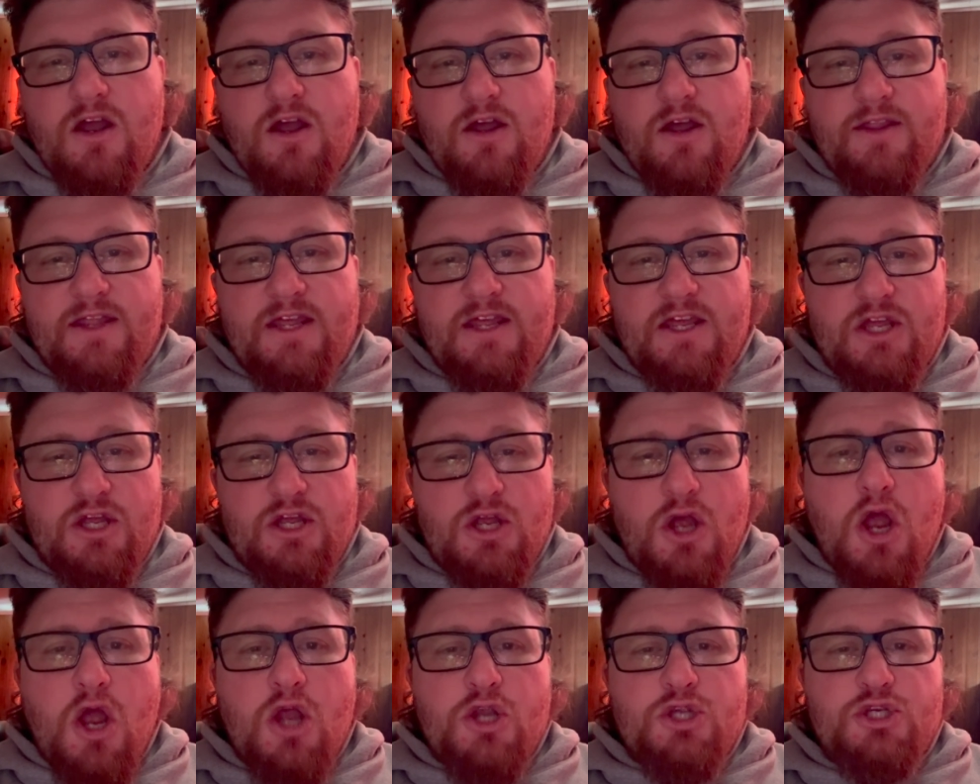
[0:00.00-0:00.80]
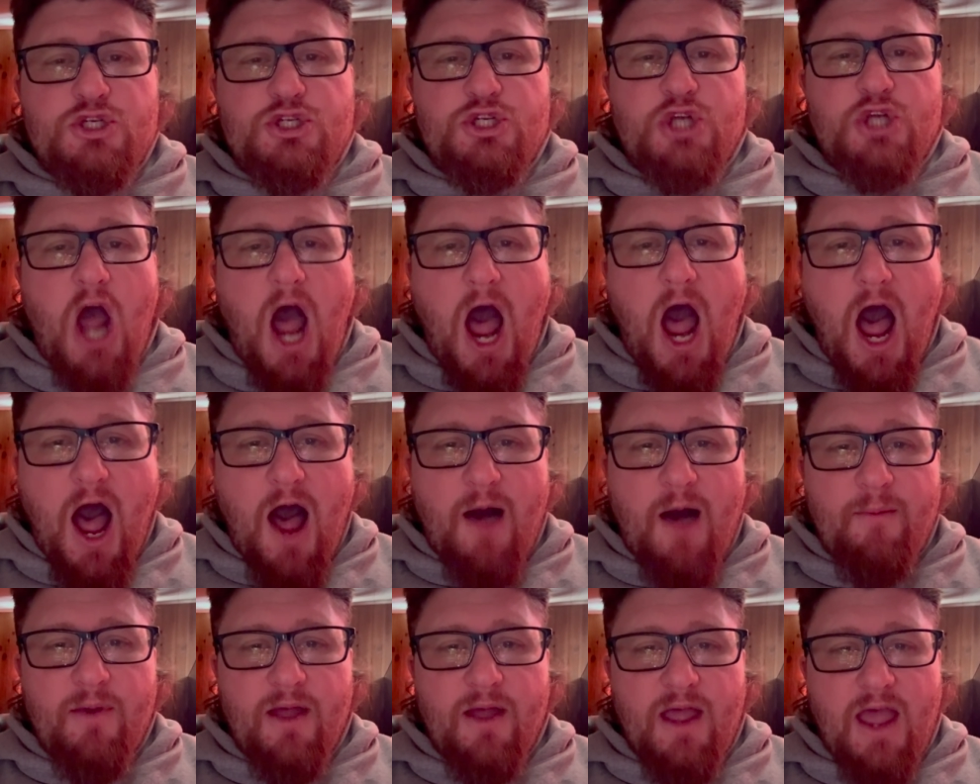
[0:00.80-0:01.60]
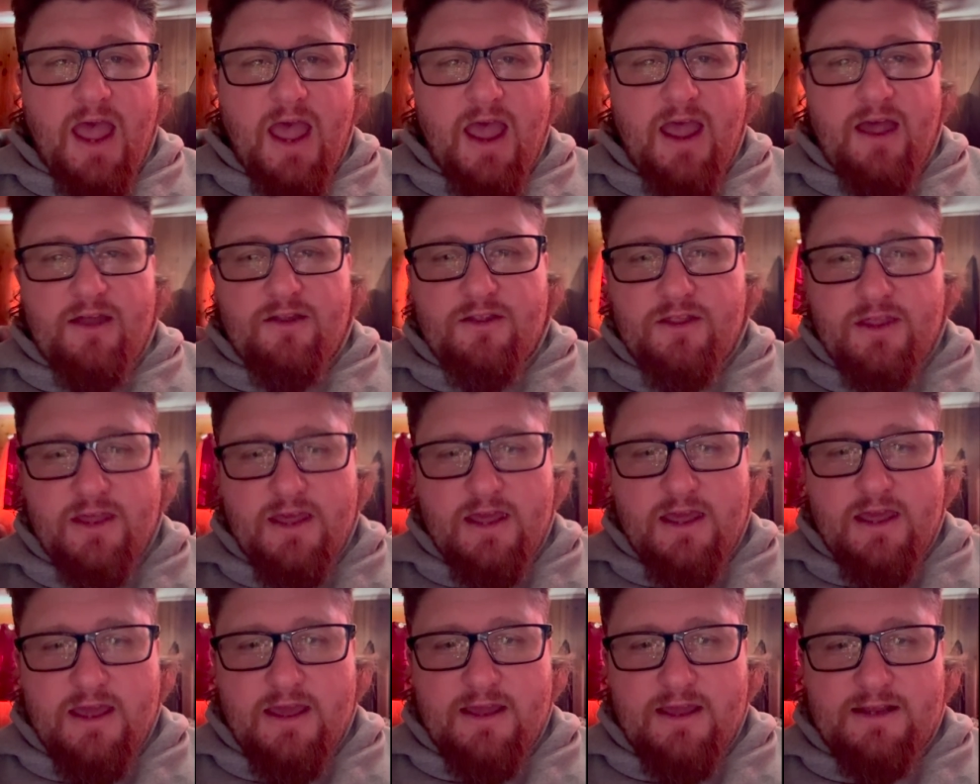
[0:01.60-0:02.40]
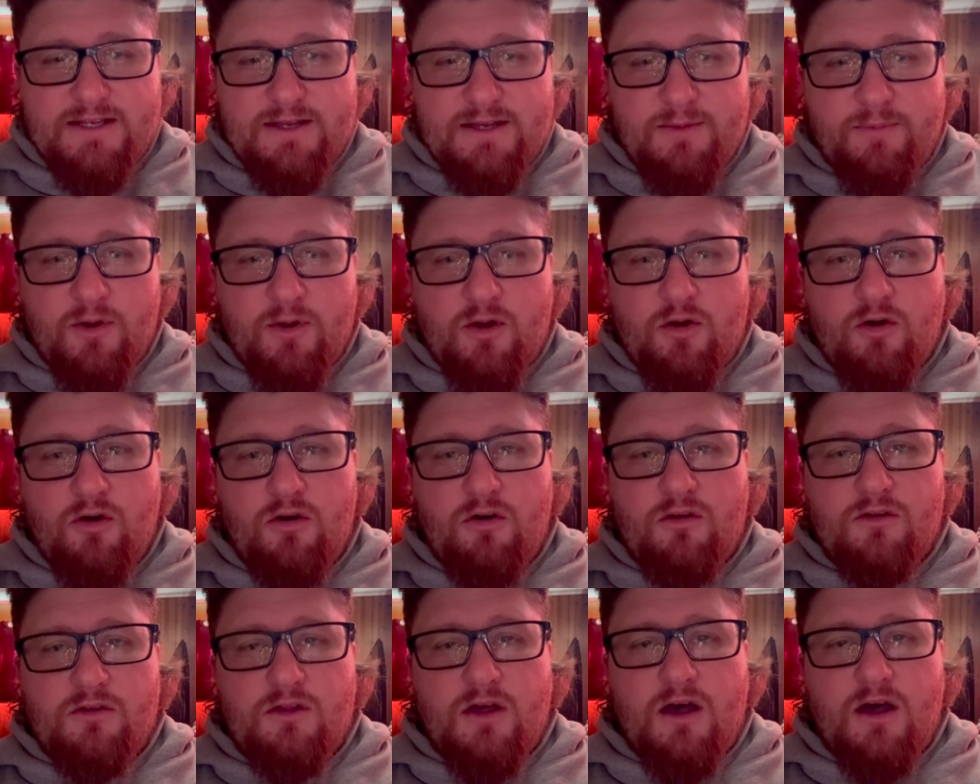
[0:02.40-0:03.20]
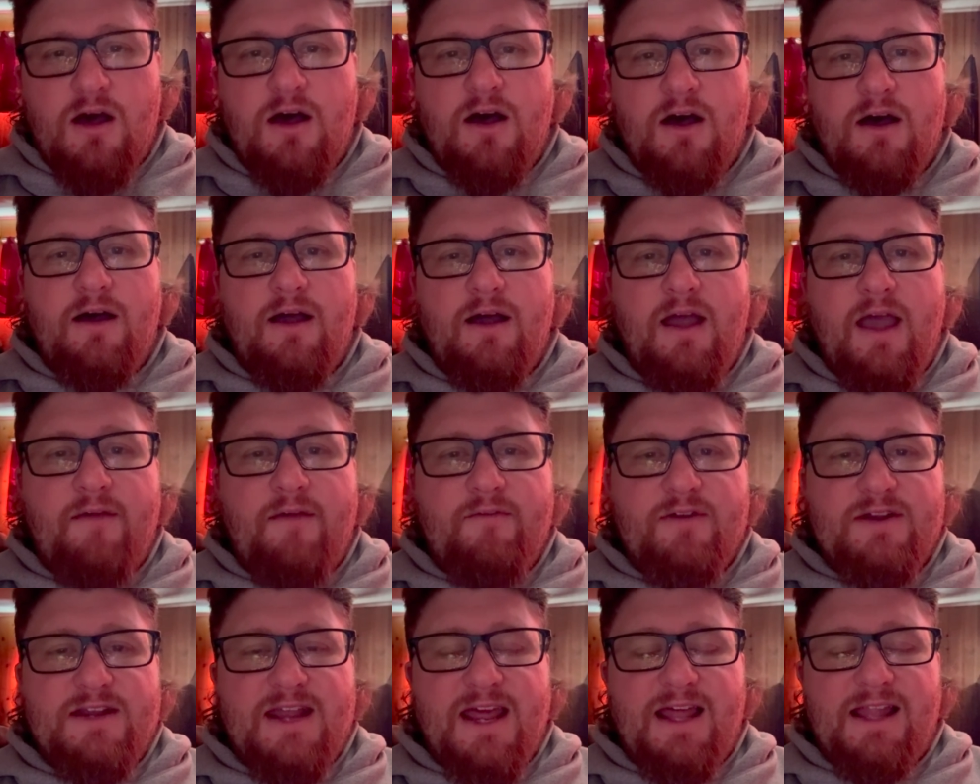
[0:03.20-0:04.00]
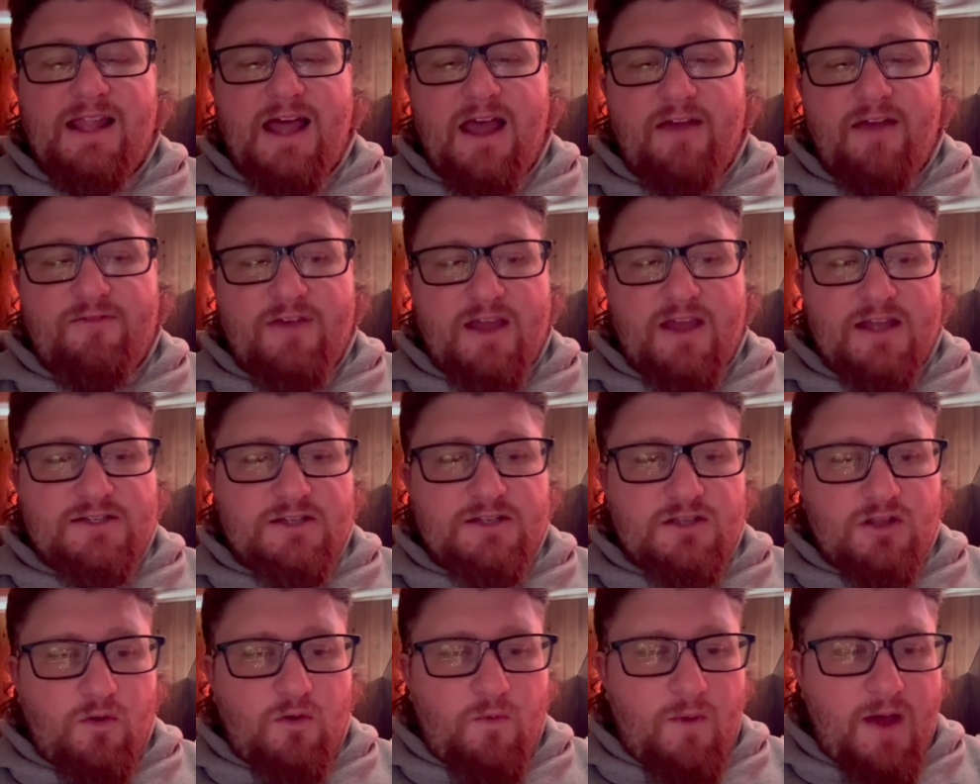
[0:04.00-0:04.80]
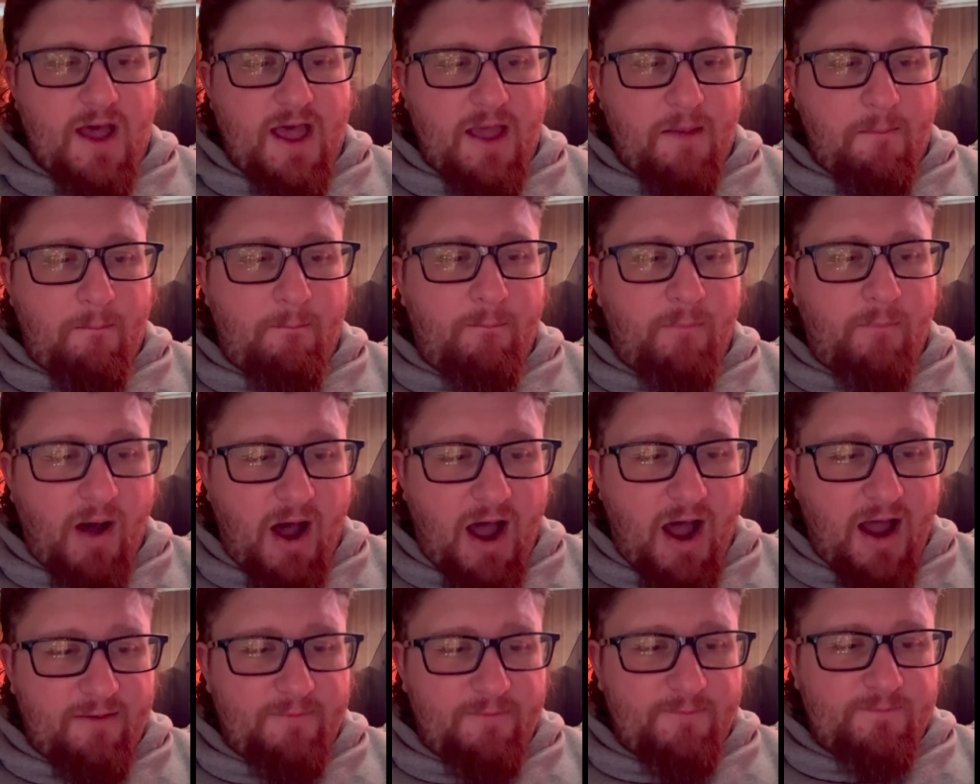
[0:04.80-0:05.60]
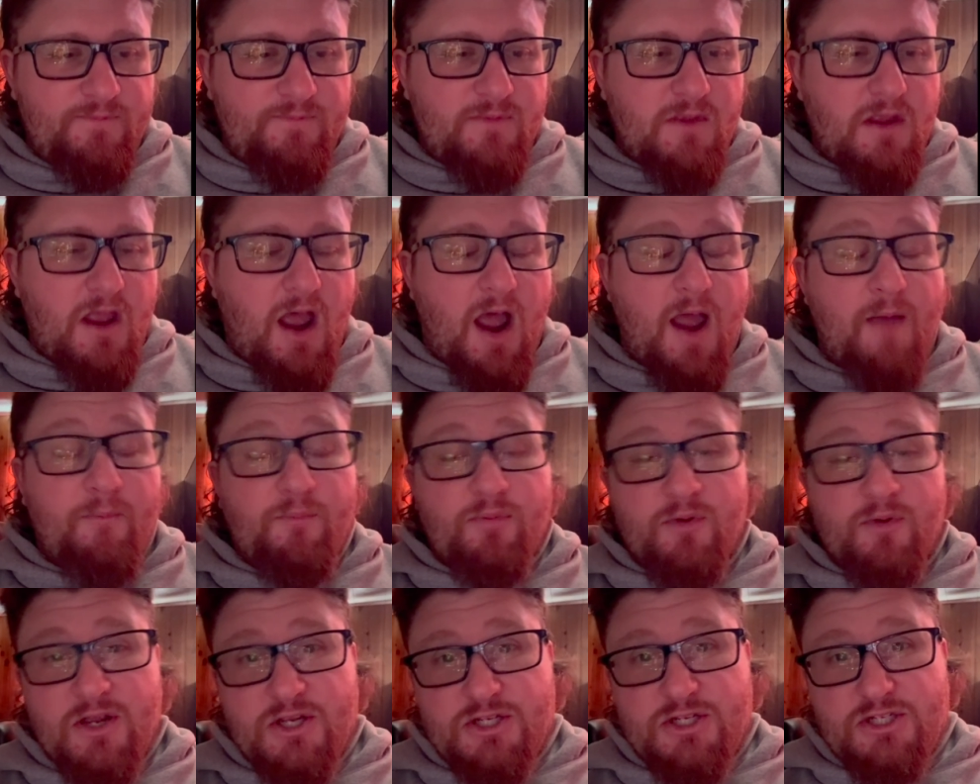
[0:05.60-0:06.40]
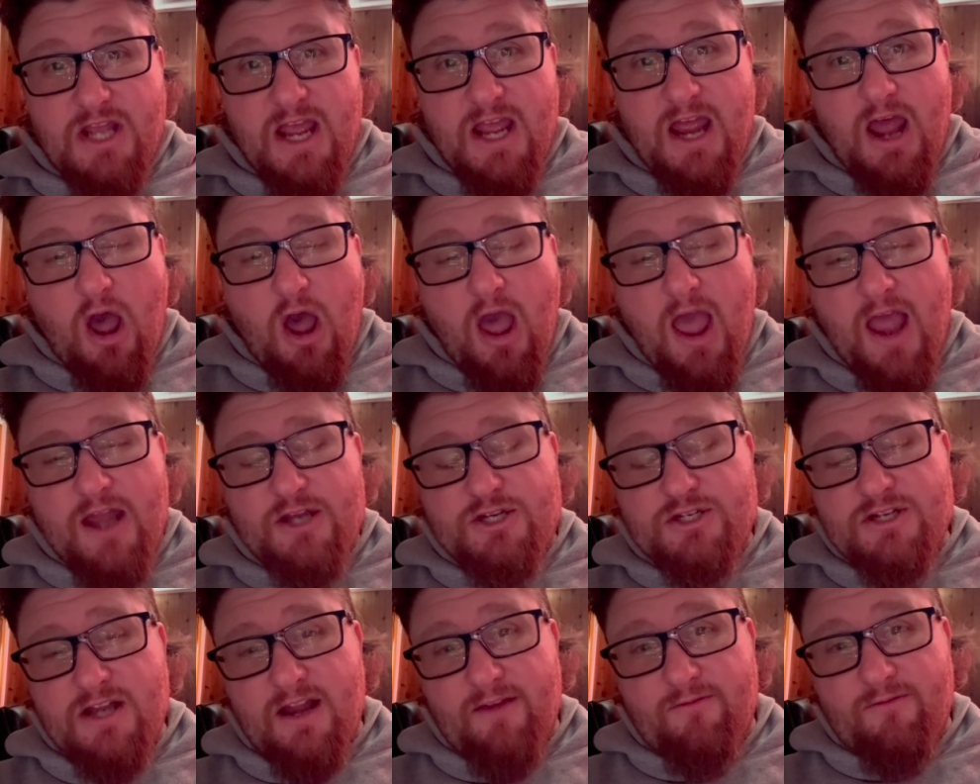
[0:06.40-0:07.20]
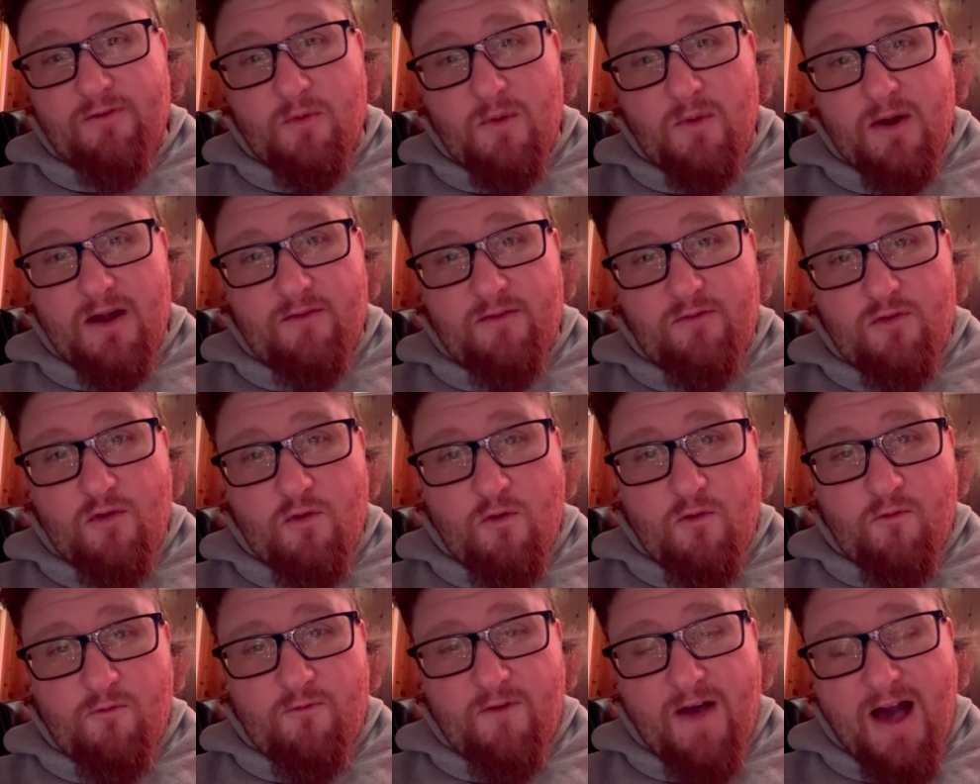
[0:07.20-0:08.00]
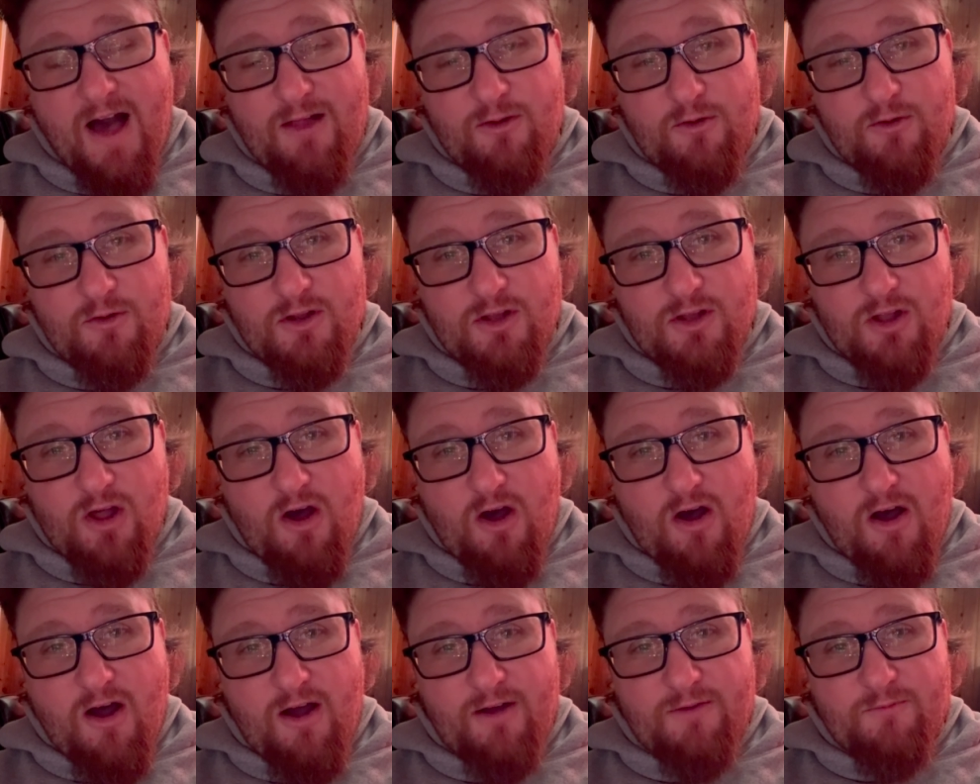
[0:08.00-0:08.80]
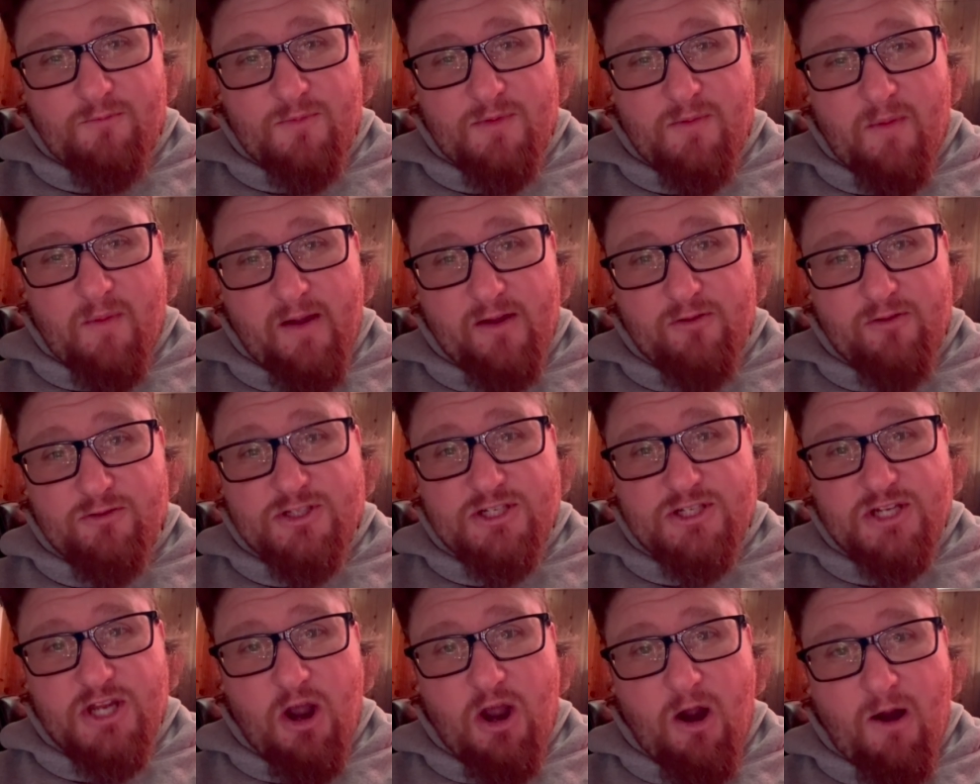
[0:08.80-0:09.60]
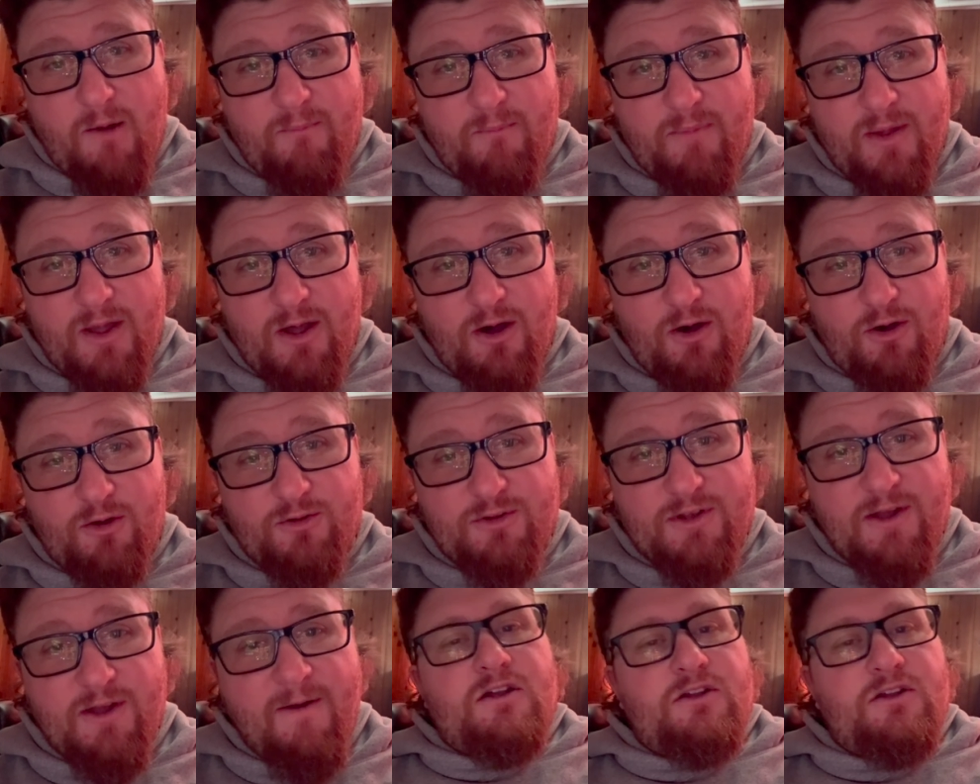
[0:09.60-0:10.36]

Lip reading: the job, and the typical everyday life gets in the way. But I appreciate each and every one of you who are following along with my CR build.